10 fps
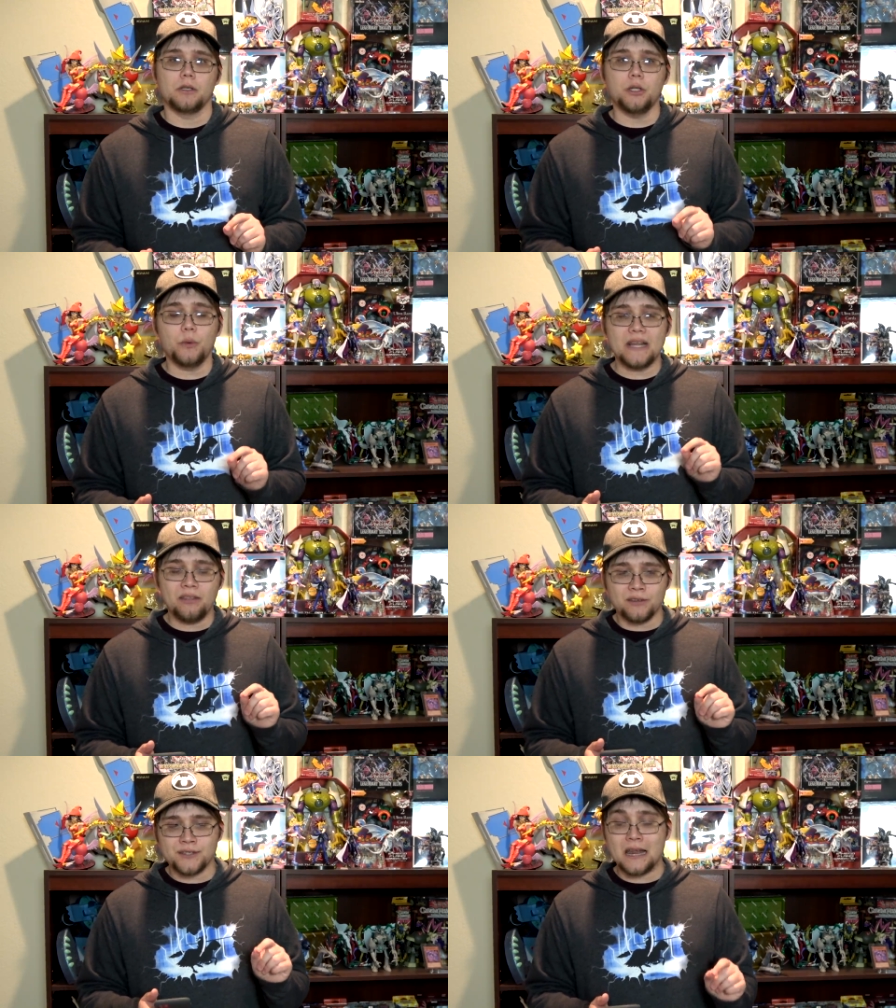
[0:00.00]
You would get
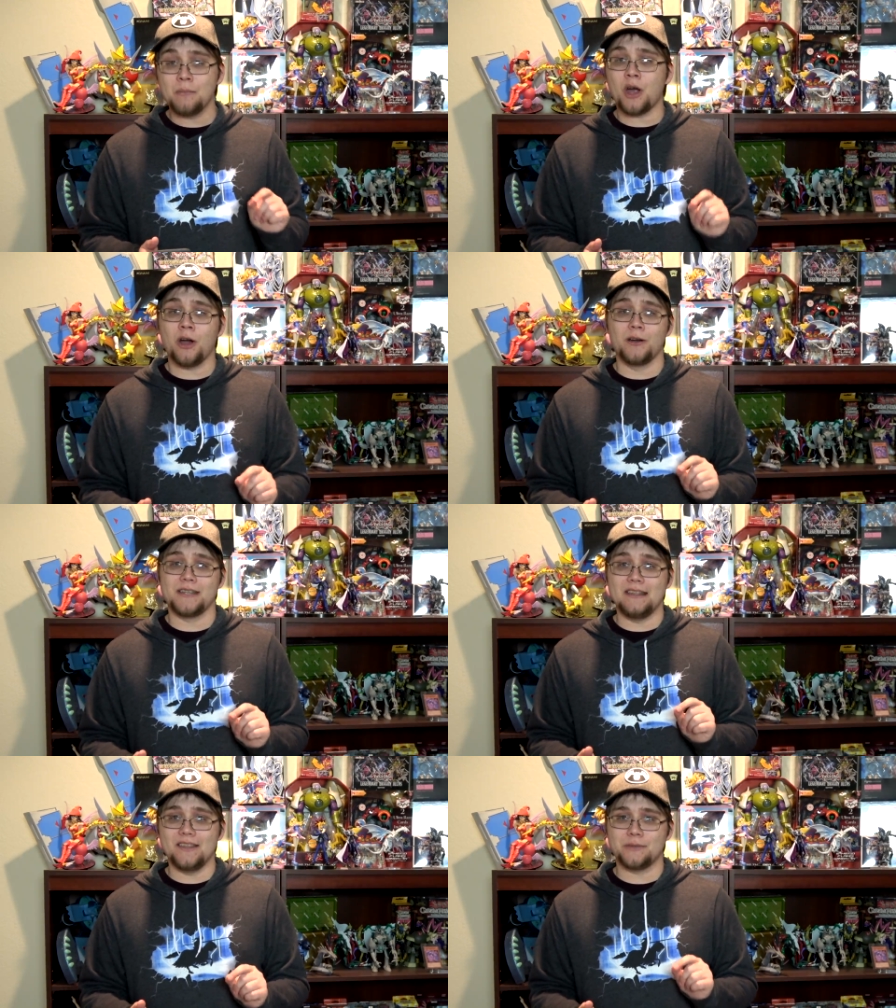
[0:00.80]
the same cards
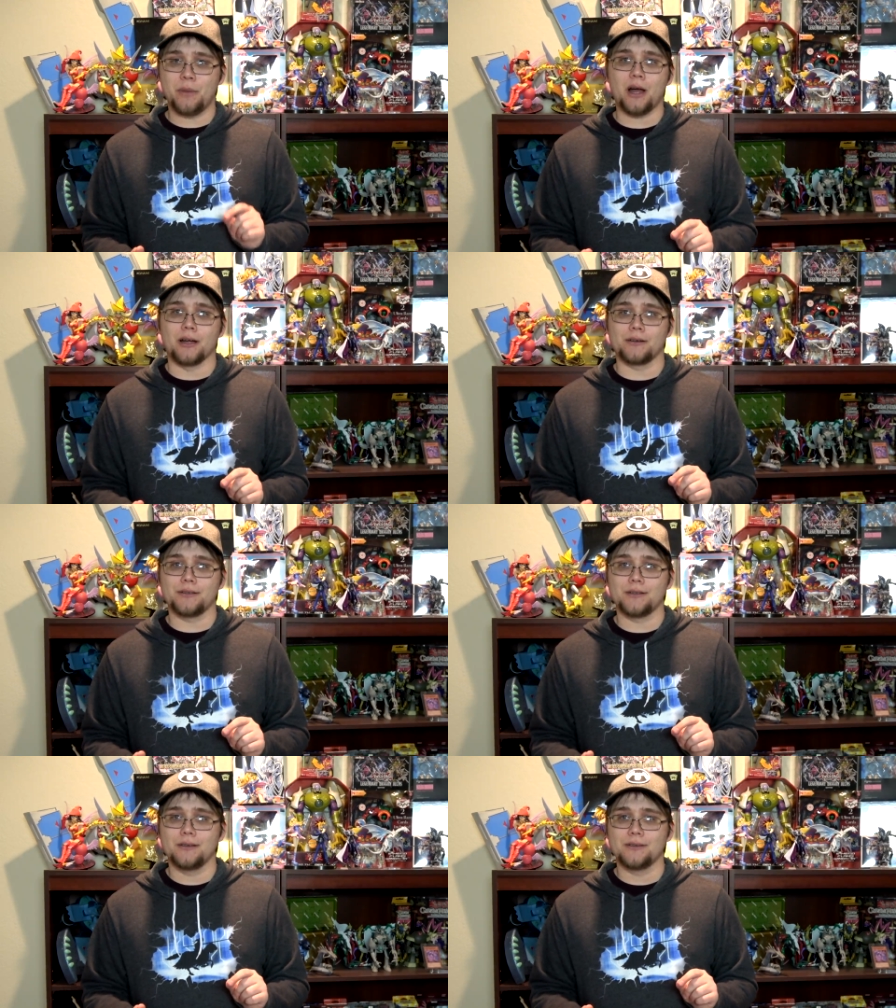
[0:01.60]
in this box.